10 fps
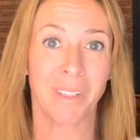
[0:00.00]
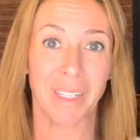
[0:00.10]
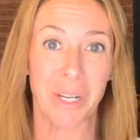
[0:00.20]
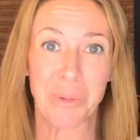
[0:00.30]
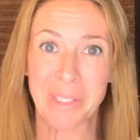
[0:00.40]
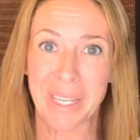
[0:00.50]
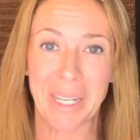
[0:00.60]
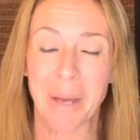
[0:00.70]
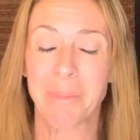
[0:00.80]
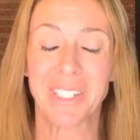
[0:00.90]
Like I always
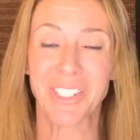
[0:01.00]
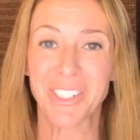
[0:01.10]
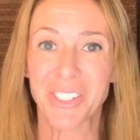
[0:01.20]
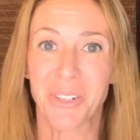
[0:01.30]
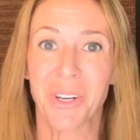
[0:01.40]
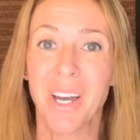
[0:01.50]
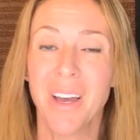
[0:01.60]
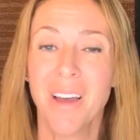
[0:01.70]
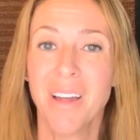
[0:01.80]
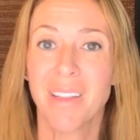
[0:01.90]
like competition, so
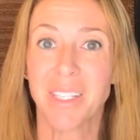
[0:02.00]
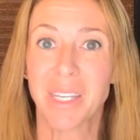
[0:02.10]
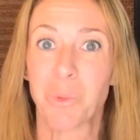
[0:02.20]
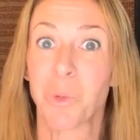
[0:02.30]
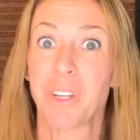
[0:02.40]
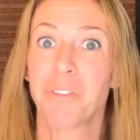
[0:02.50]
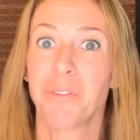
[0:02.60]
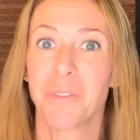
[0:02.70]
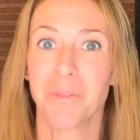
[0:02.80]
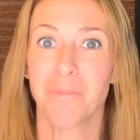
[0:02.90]
that's like one of